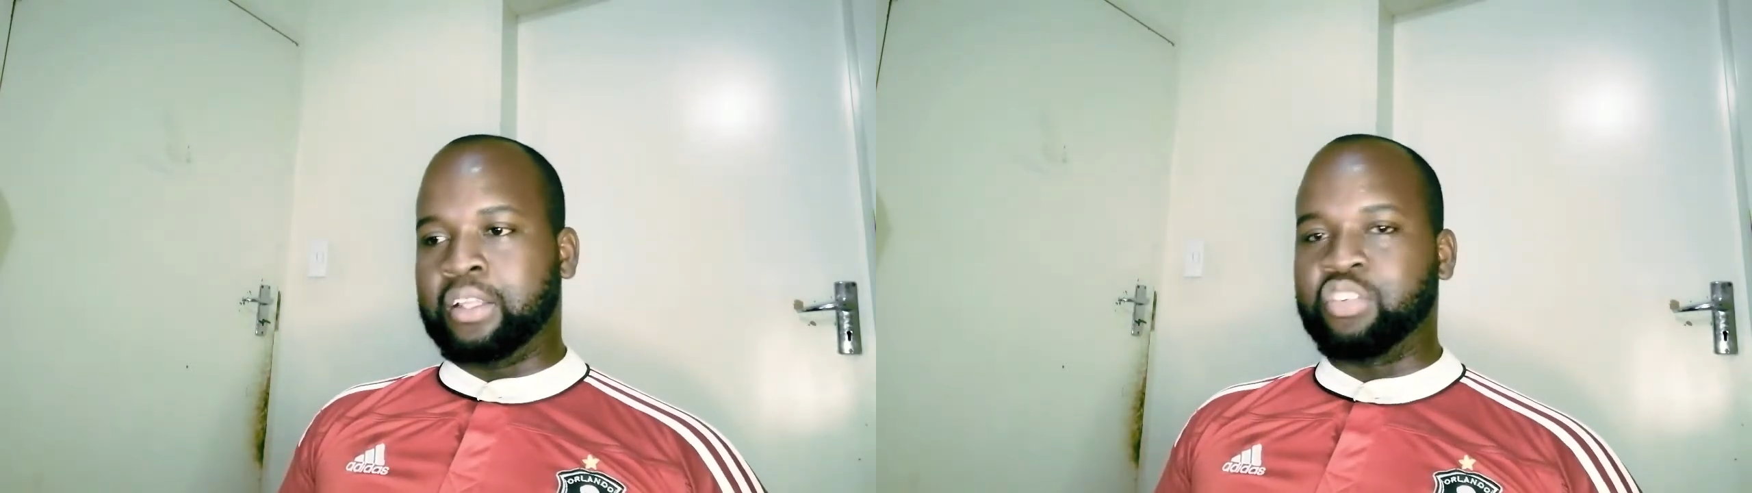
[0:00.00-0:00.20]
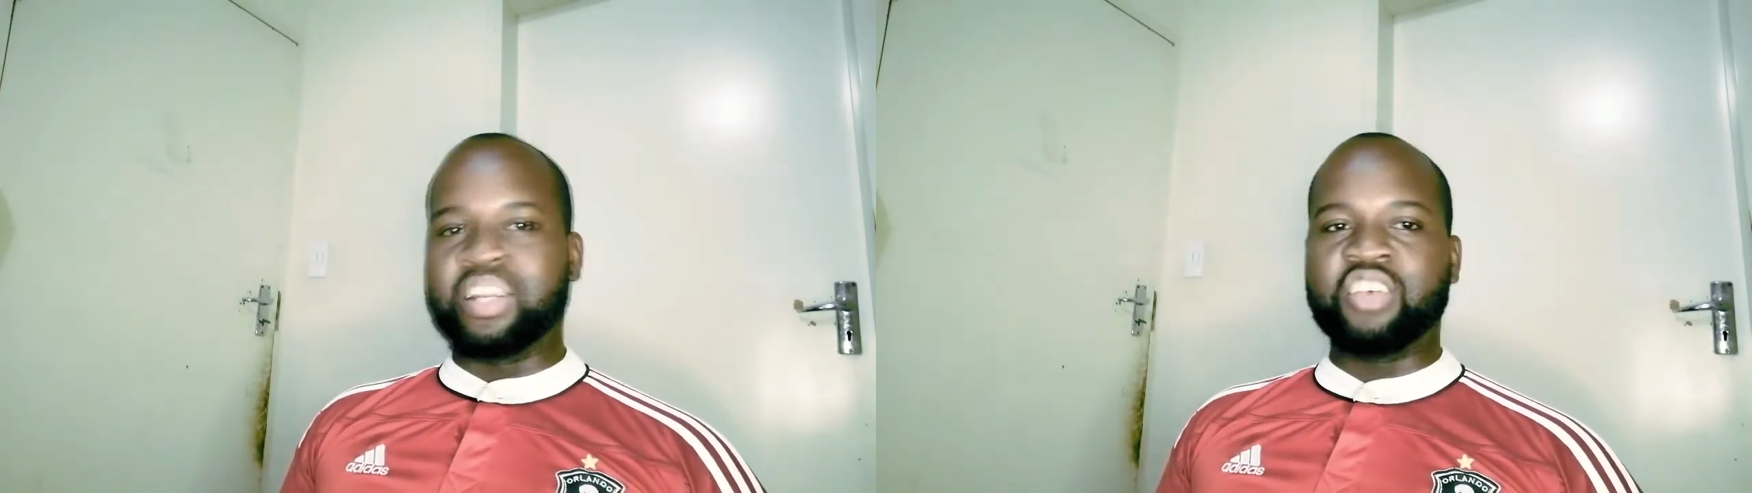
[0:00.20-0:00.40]

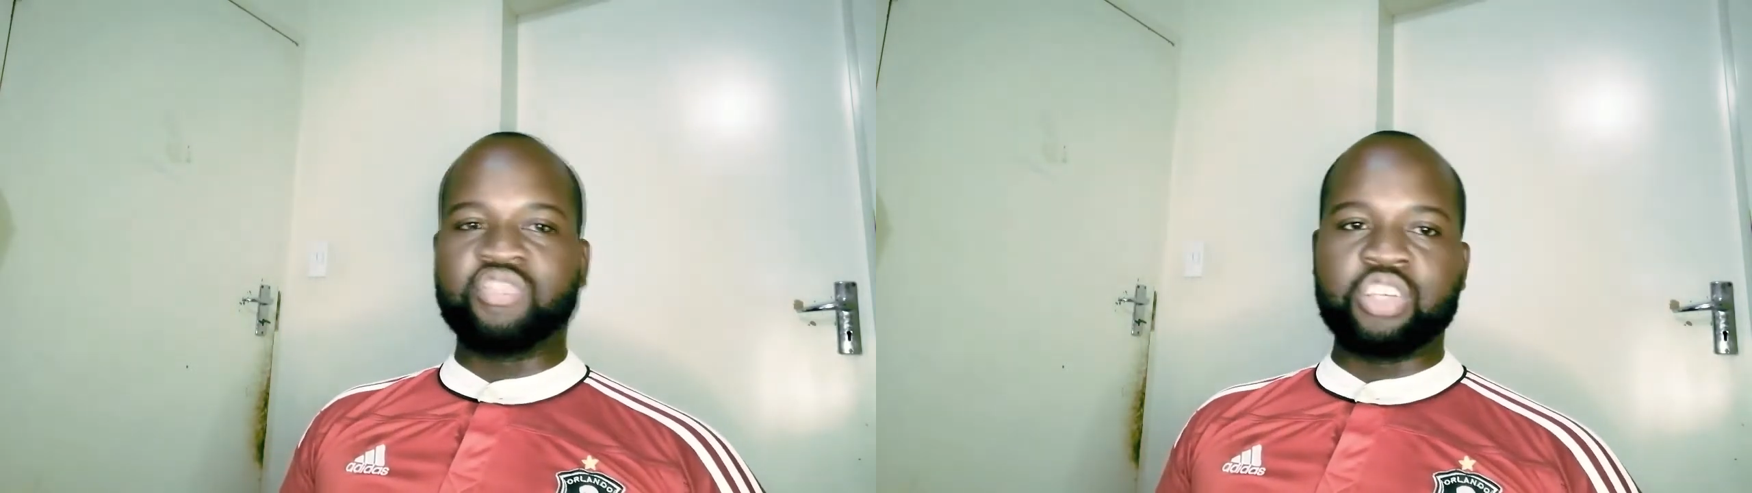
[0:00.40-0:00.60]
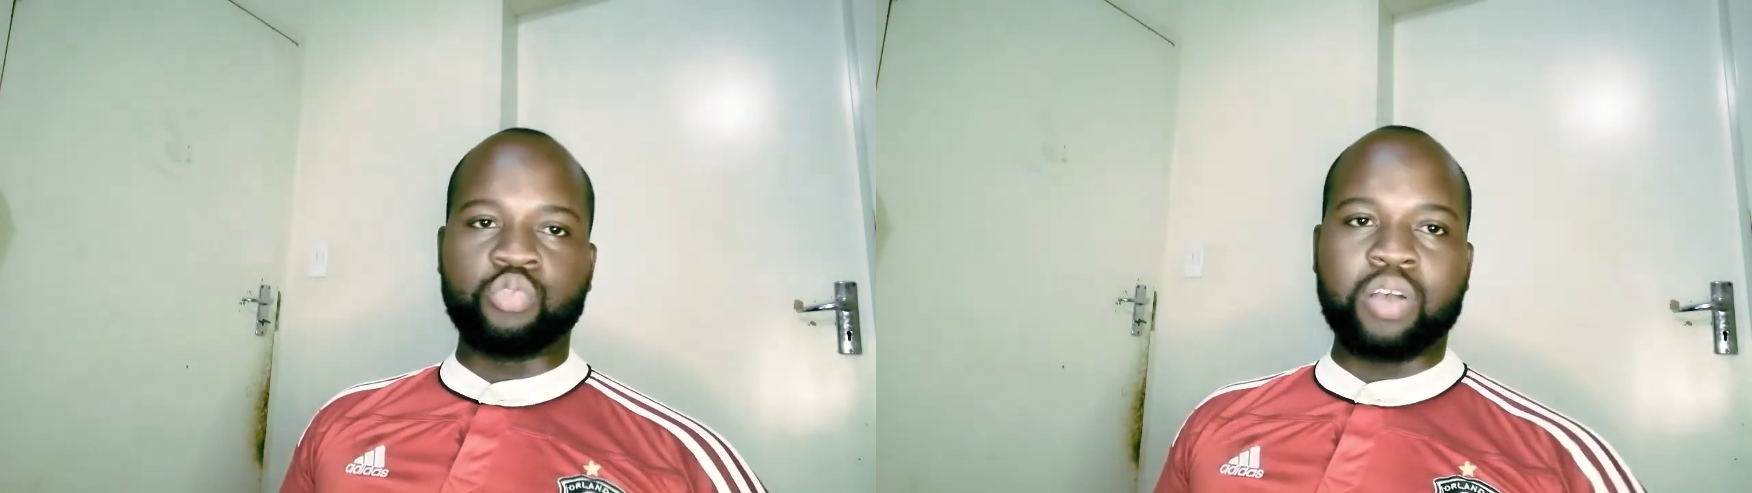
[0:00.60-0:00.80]
there's no
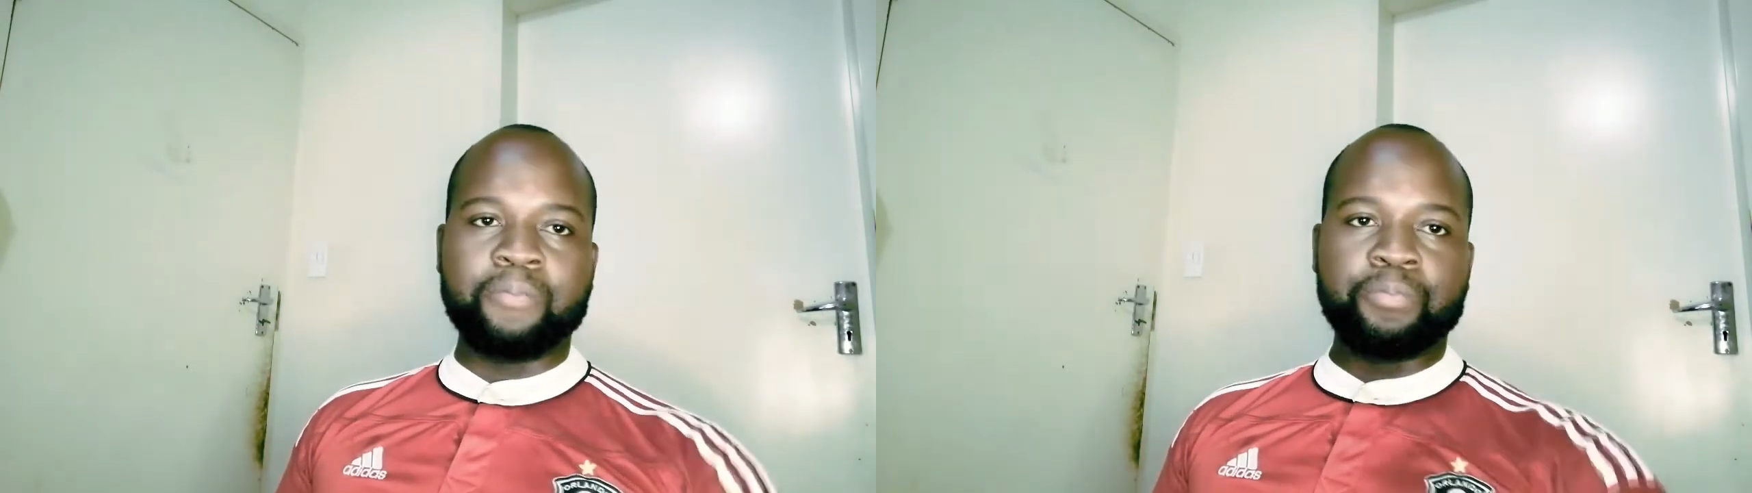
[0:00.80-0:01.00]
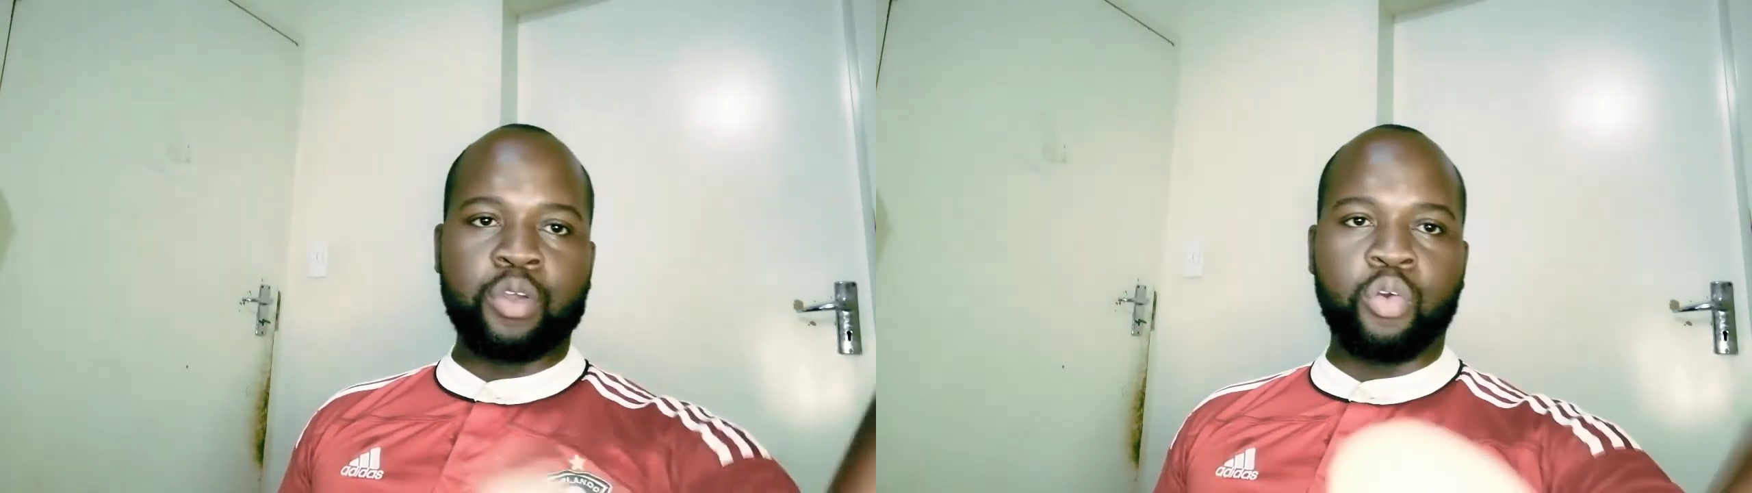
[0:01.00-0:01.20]
sheet,
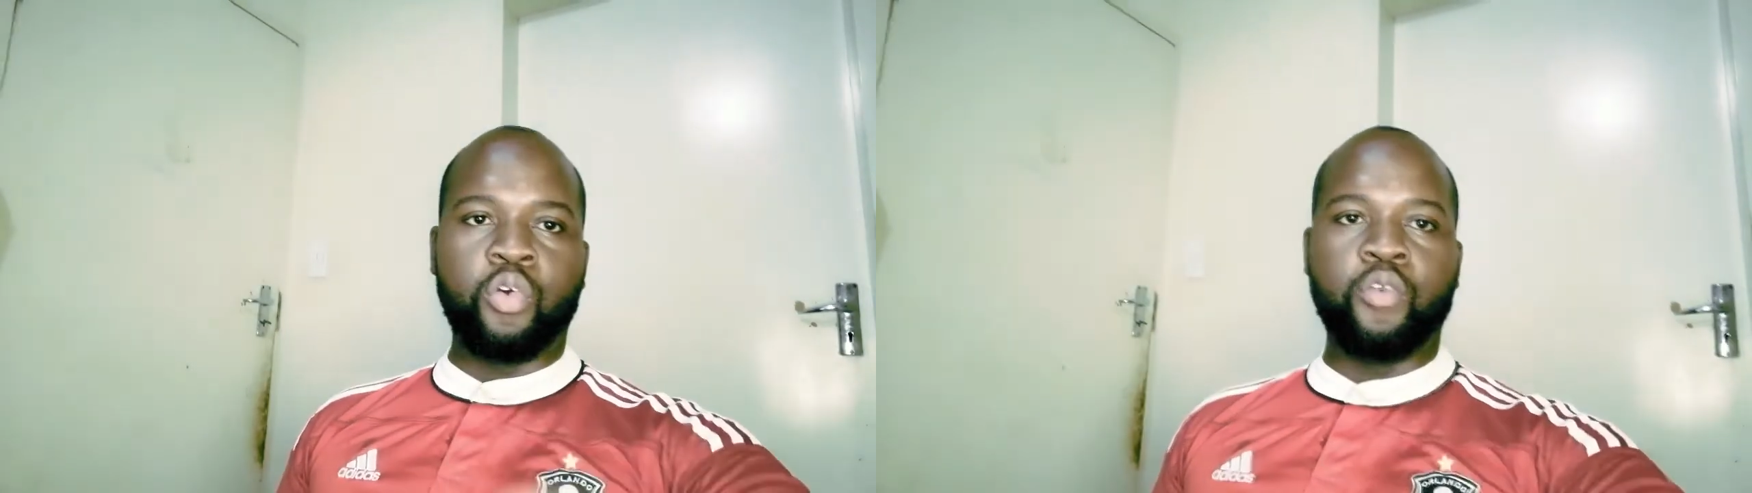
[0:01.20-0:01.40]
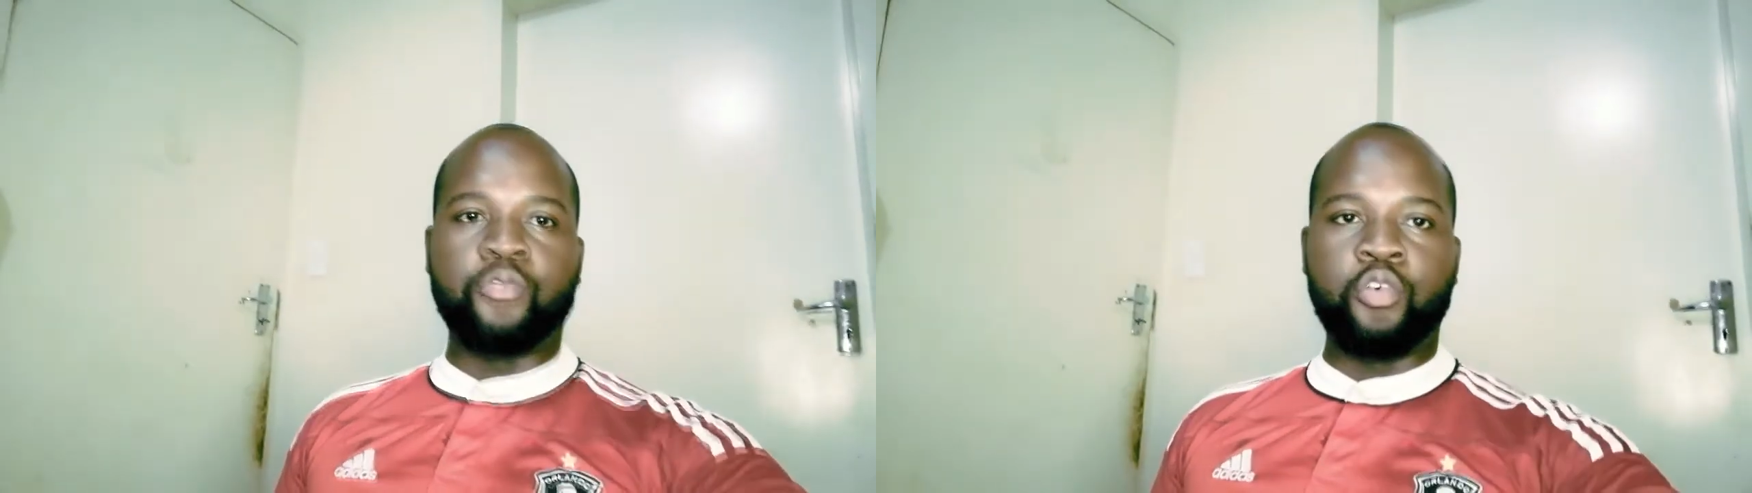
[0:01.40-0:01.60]

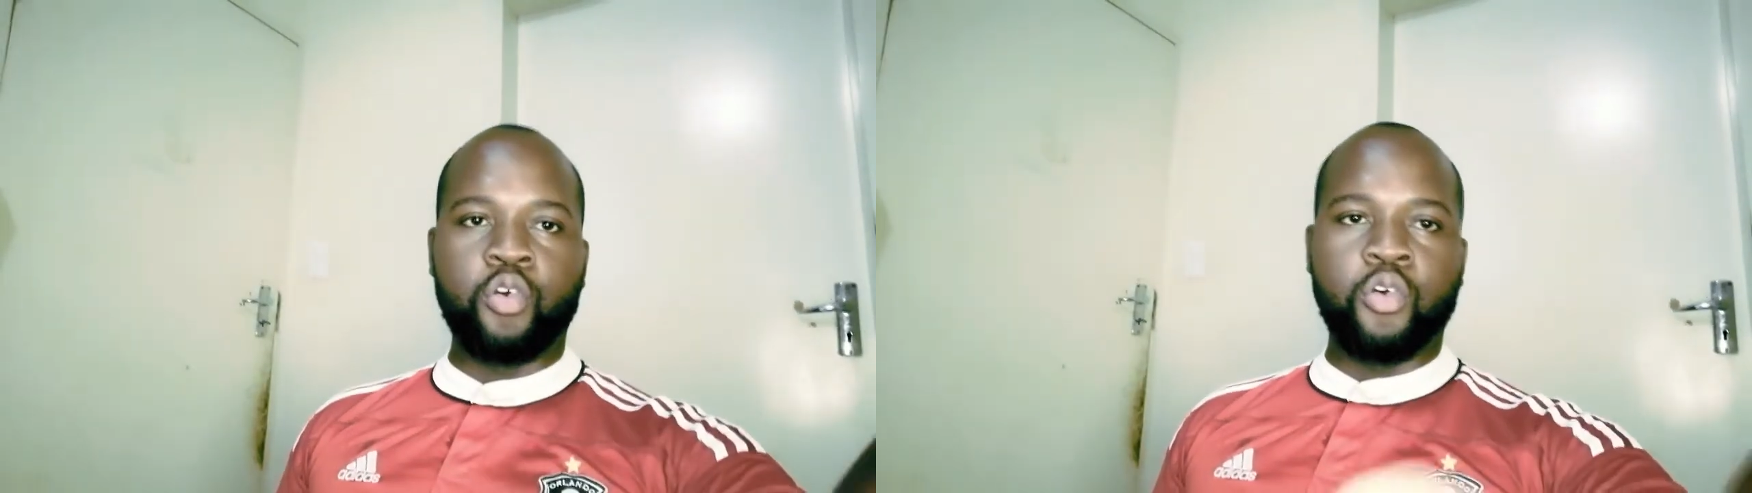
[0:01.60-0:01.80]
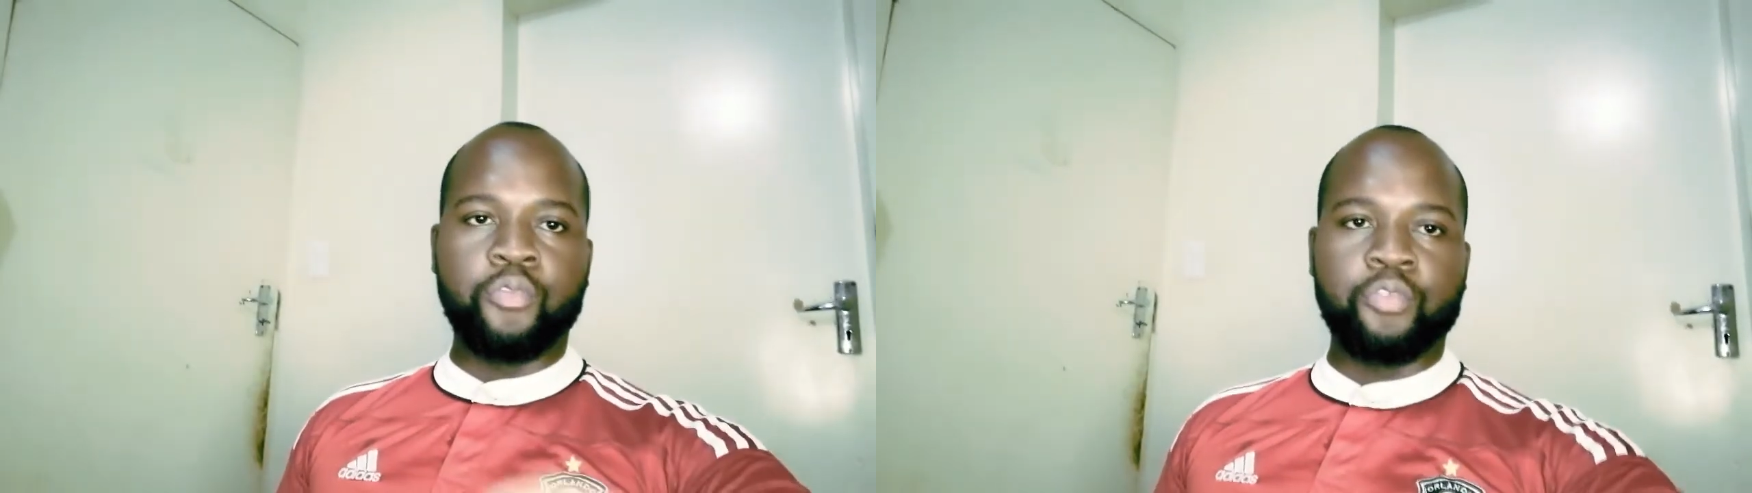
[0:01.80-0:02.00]

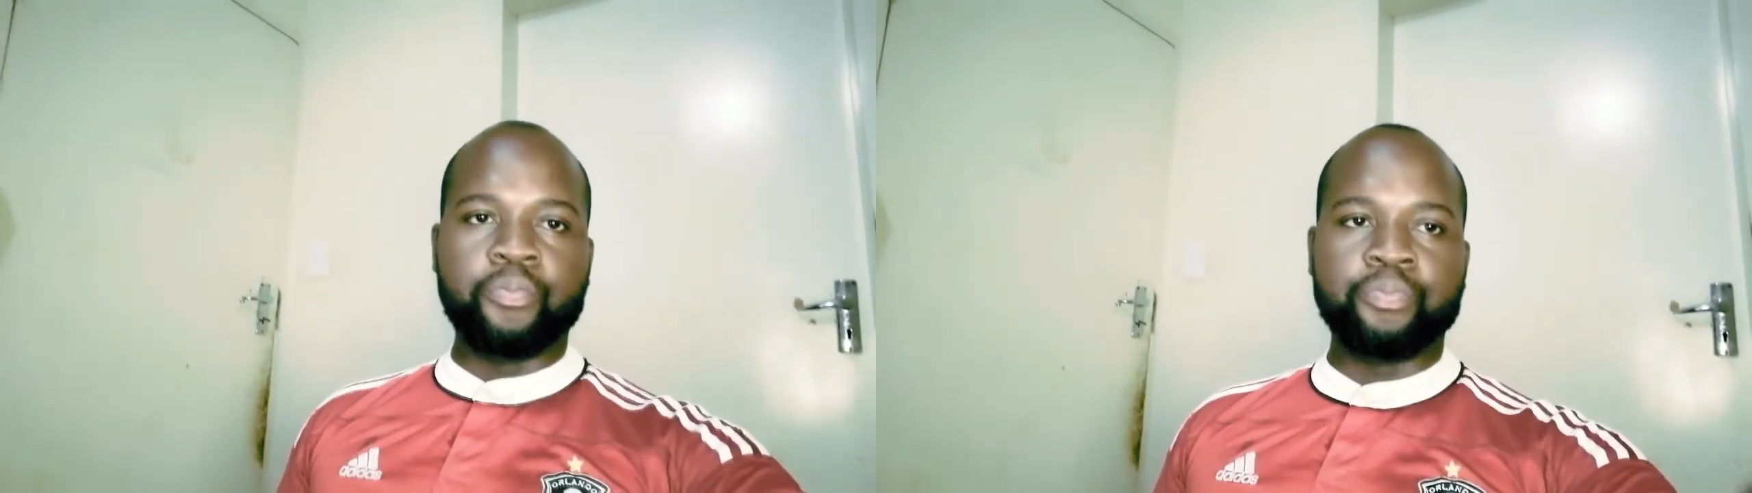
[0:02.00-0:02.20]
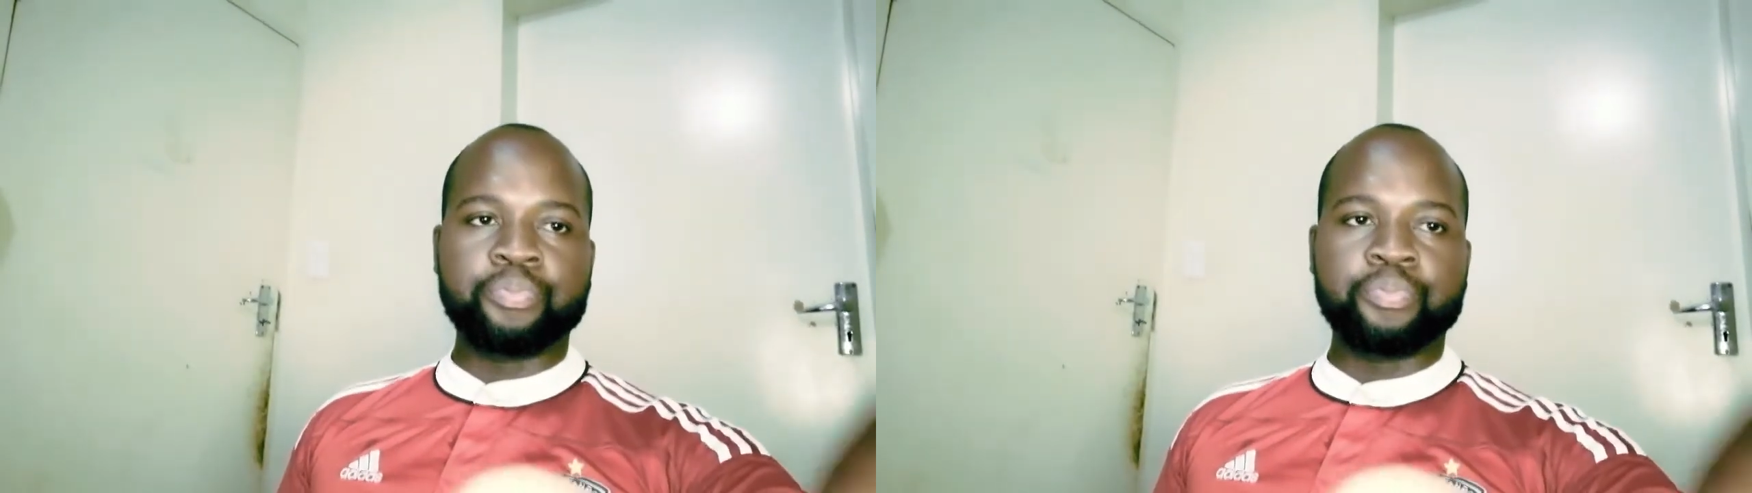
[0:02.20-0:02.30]
go.